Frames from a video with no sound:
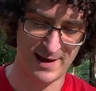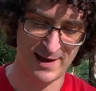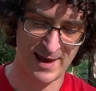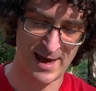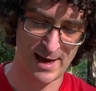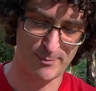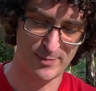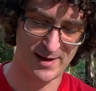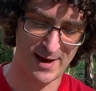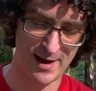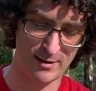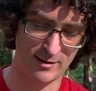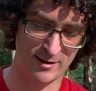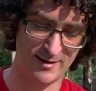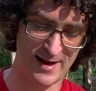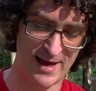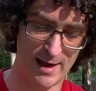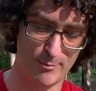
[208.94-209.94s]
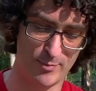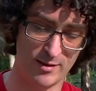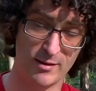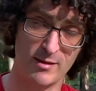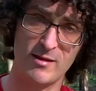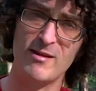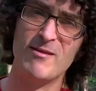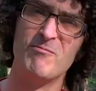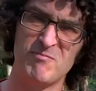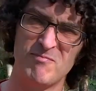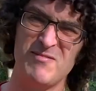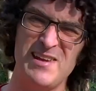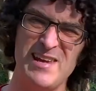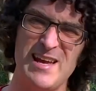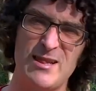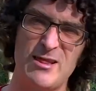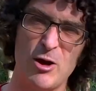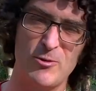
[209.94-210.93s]
happy accident happens,
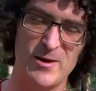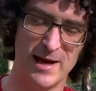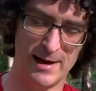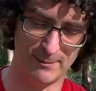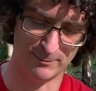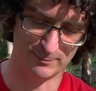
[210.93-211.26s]
it's okay.